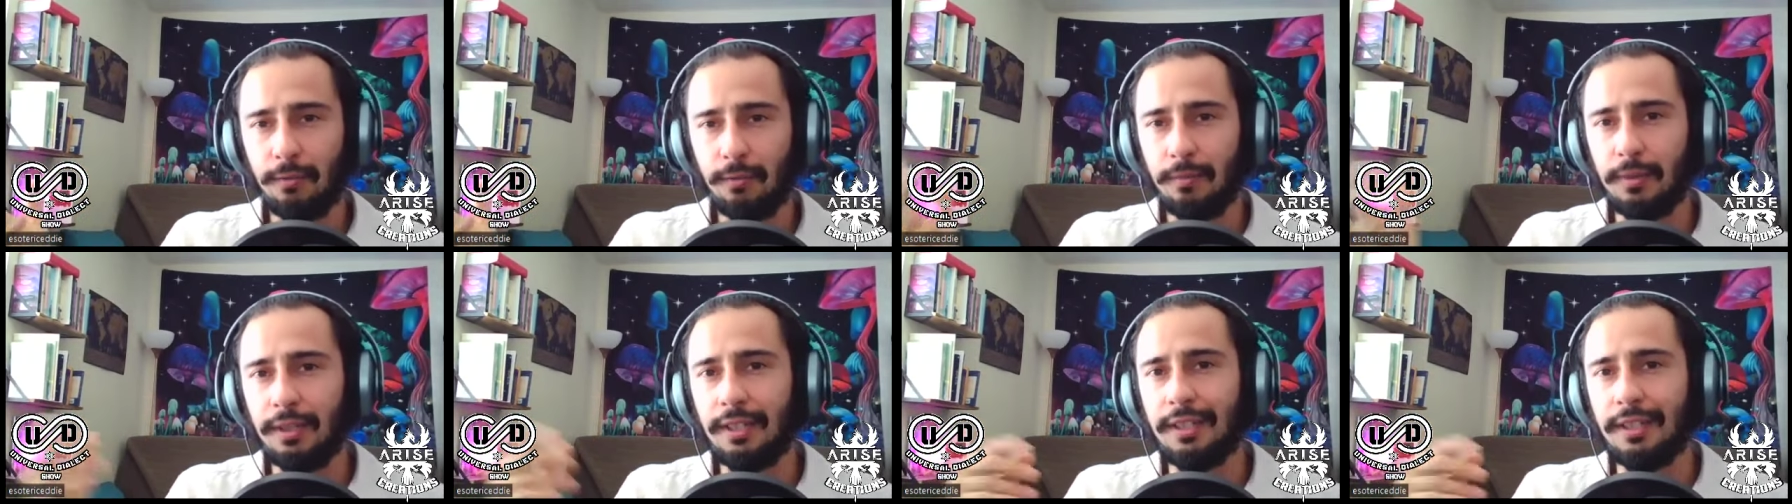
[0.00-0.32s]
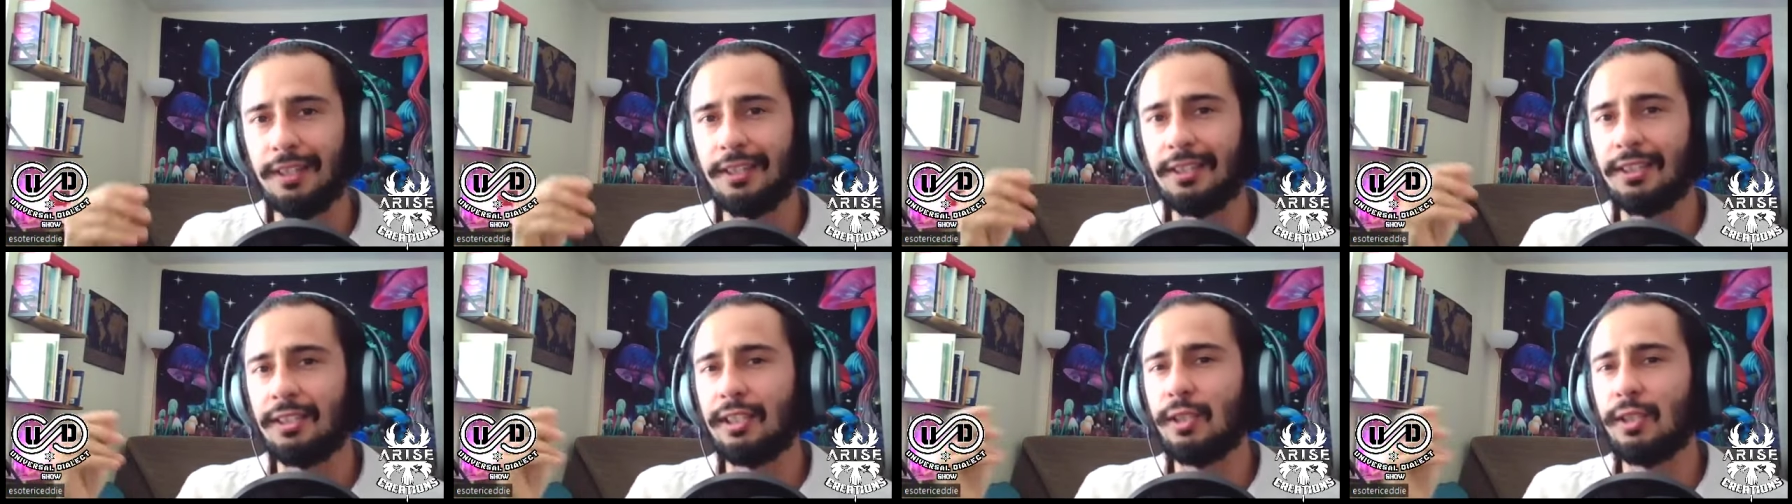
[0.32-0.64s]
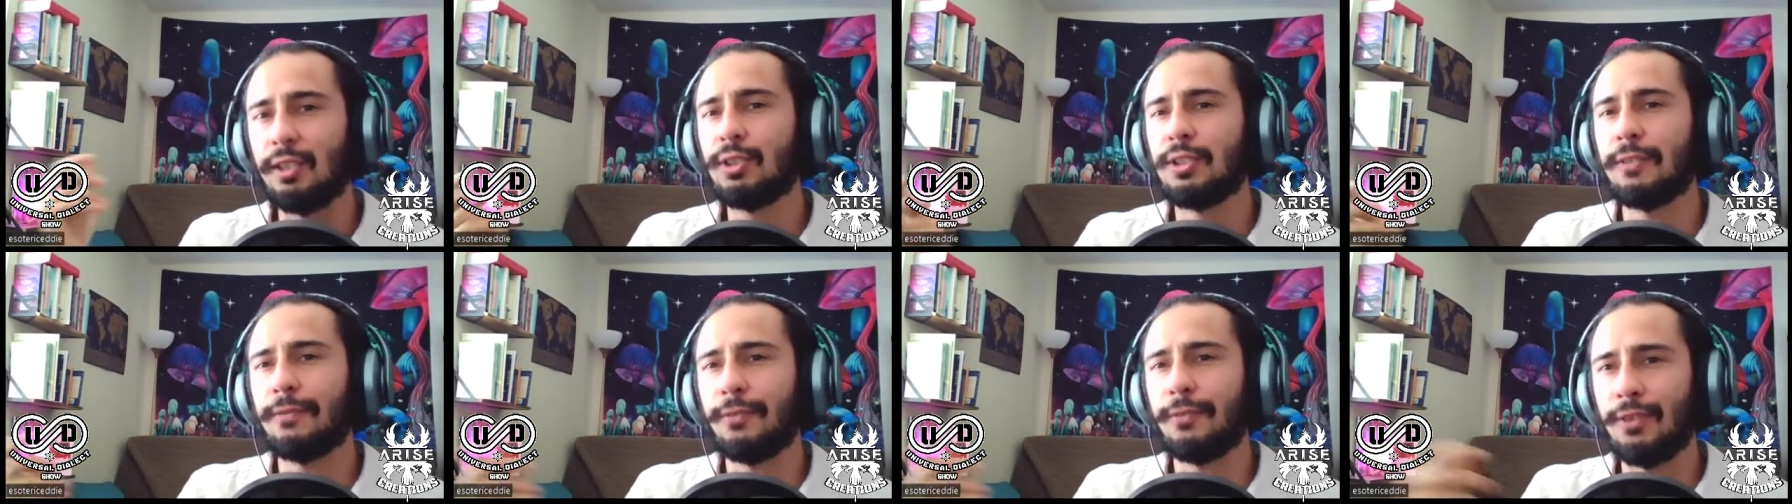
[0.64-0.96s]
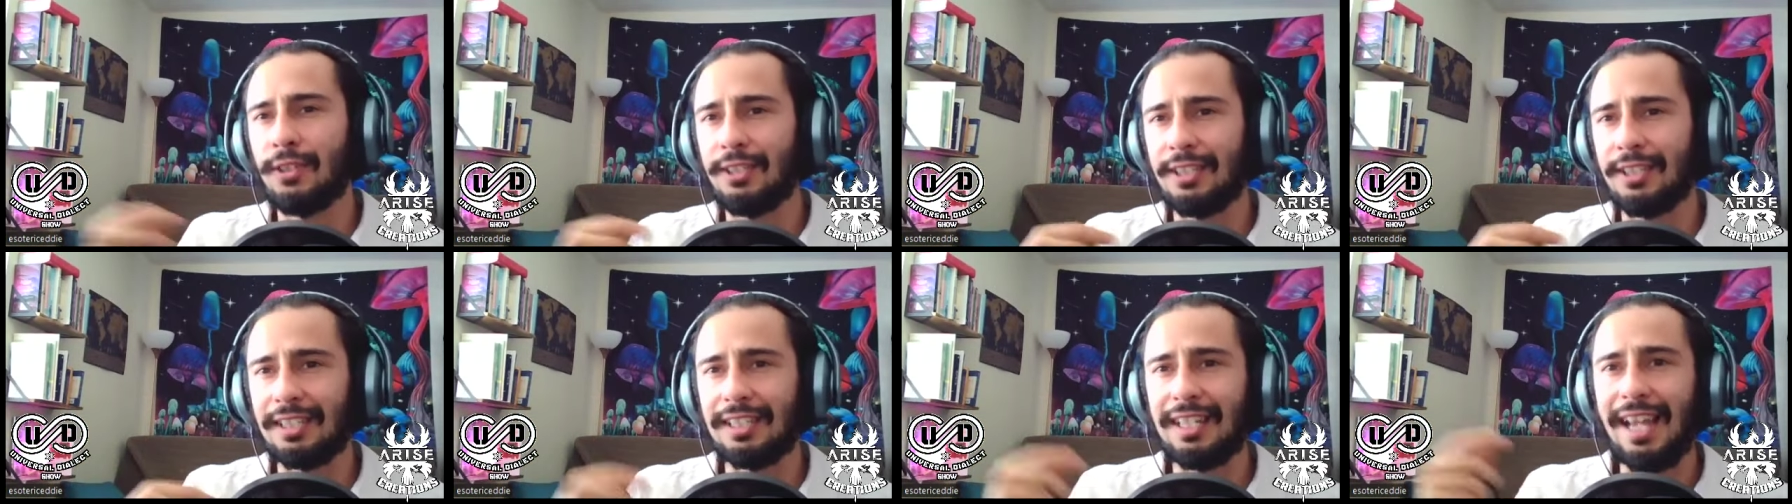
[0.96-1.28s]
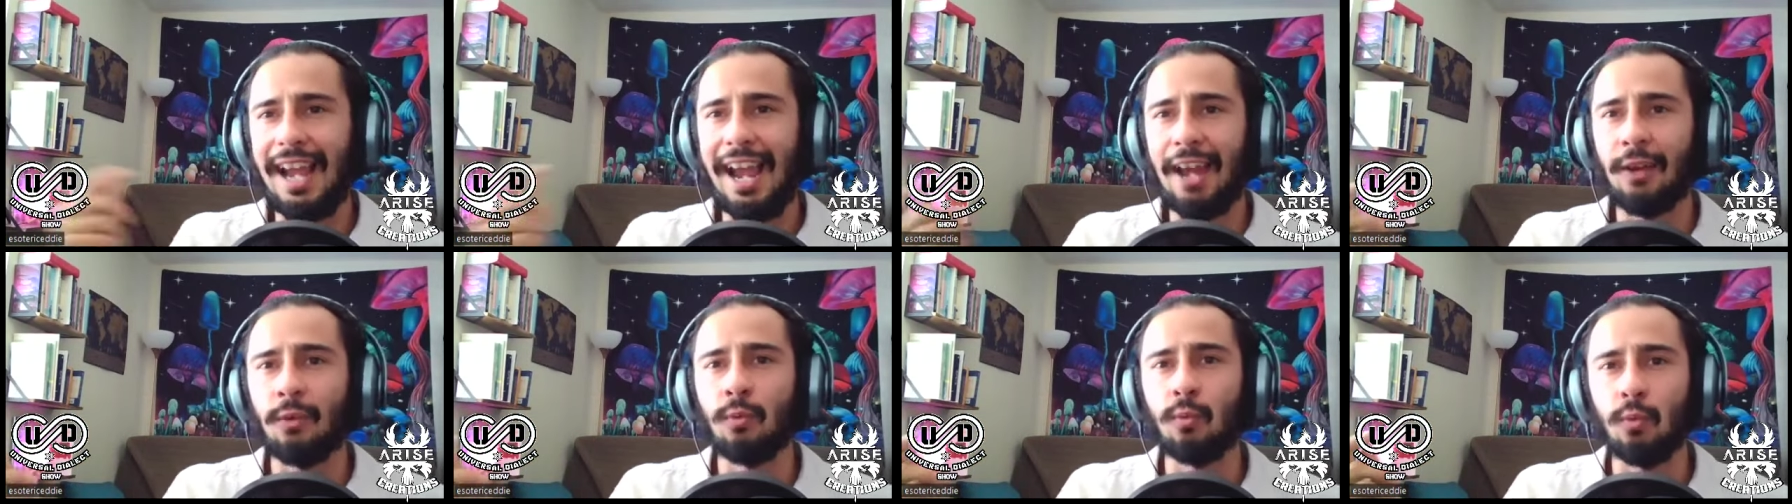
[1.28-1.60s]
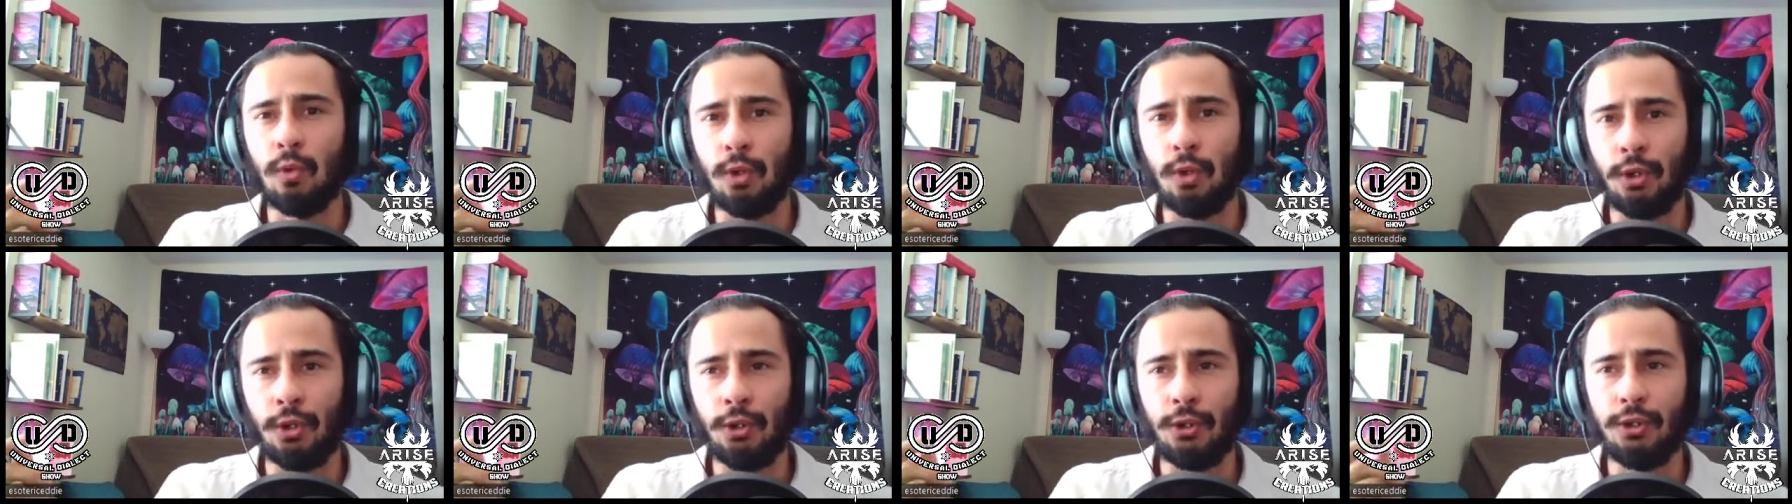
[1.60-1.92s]
because Lucifer is a Latin
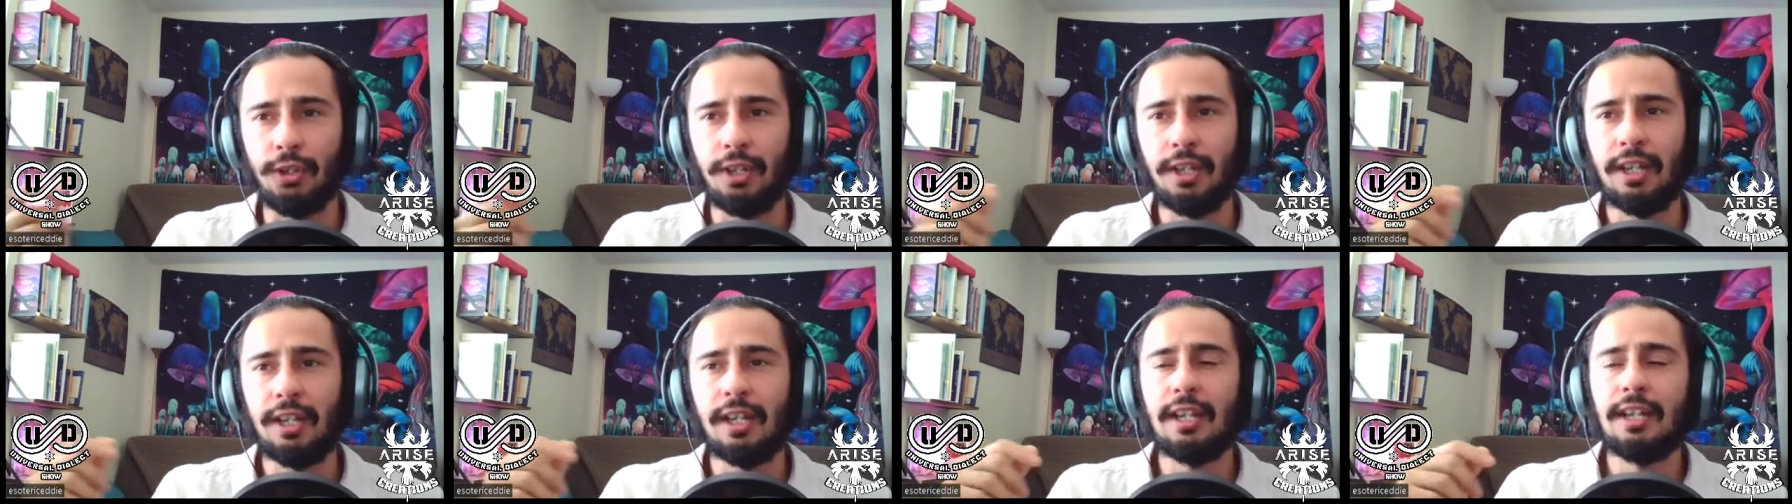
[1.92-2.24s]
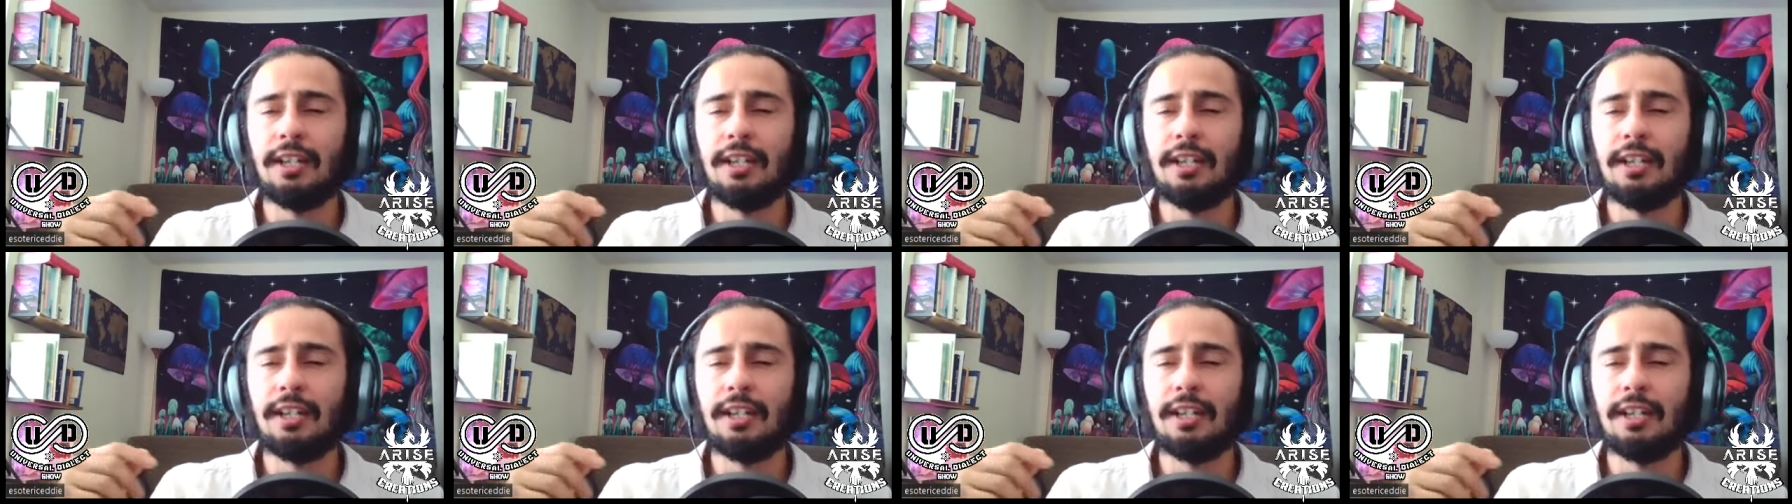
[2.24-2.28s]
word.